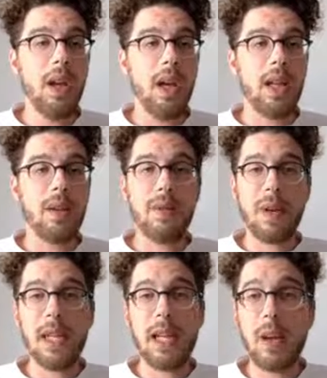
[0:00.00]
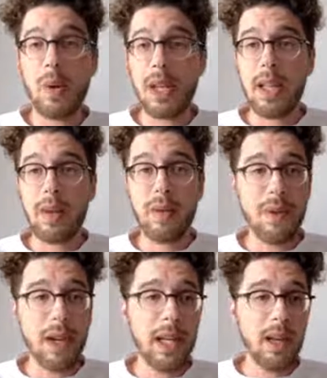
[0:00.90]
And finally, looking
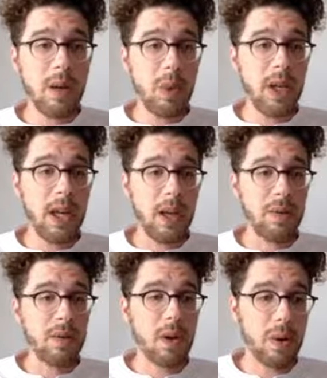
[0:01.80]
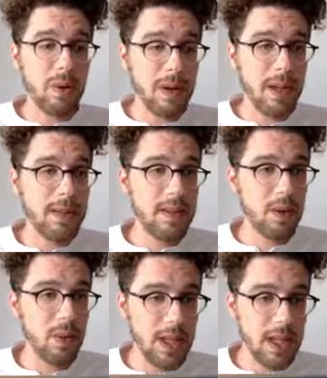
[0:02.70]
at phyla, we have
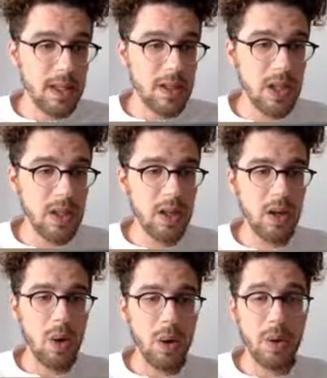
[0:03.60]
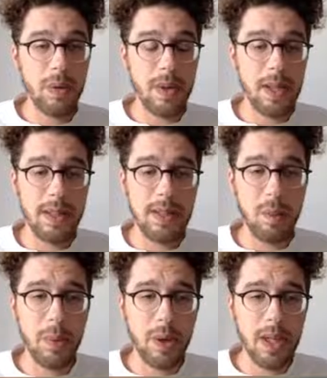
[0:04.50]
chlorophytes, the green algae, ochrophytes,
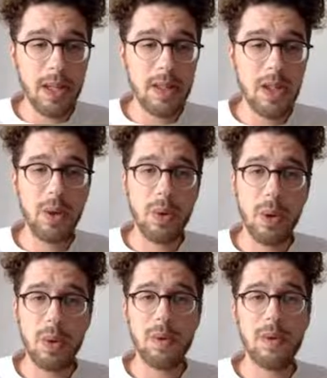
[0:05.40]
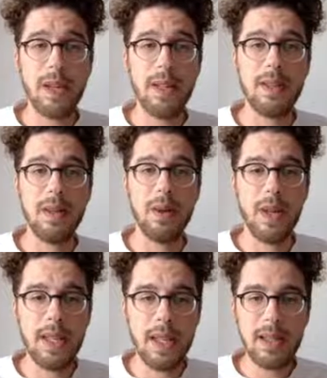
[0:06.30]
the brown algae, rhodophytes,
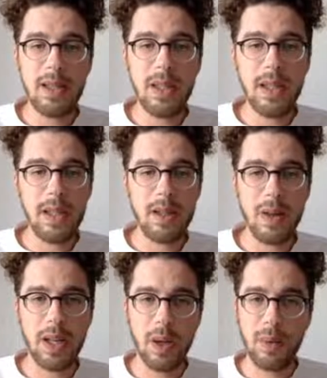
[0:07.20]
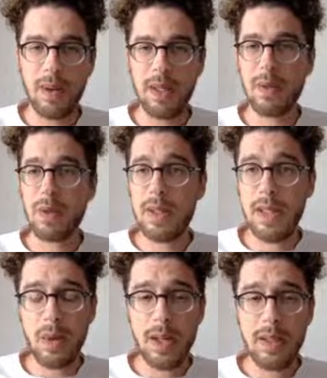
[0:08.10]
red algae, and tracheophytes for
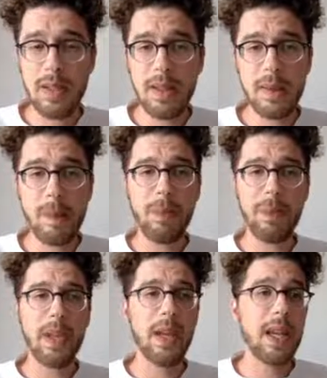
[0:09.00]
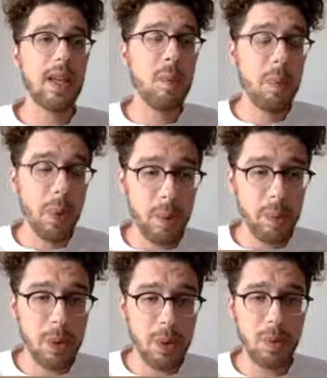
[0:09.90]
seagrasses. Again, in
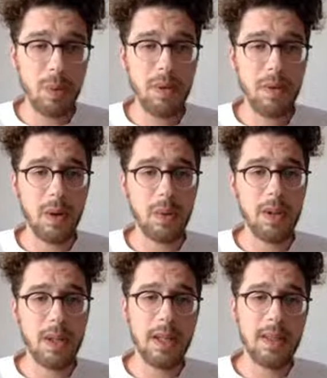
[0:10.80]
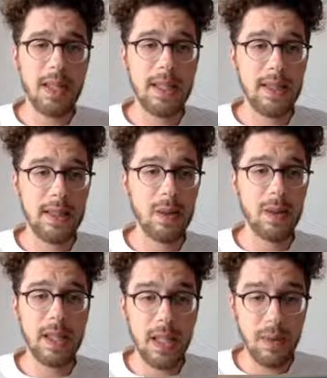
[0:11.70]
purple, we found a statistical
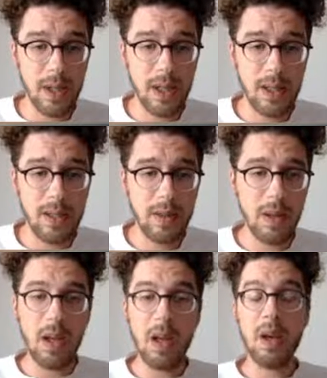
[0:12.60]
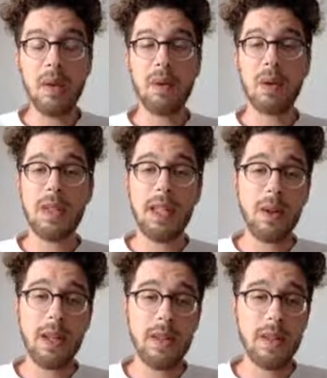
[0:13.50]
significance for
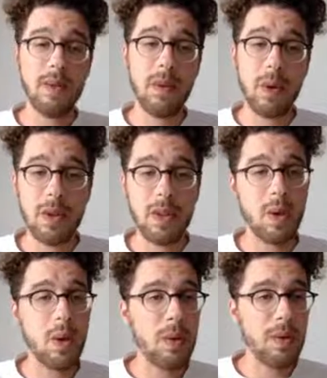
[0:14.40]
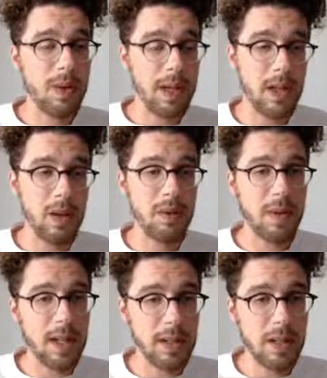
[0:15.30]
seagrasses versus all phyla of
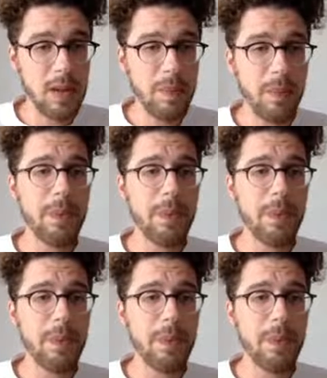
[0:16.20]
algae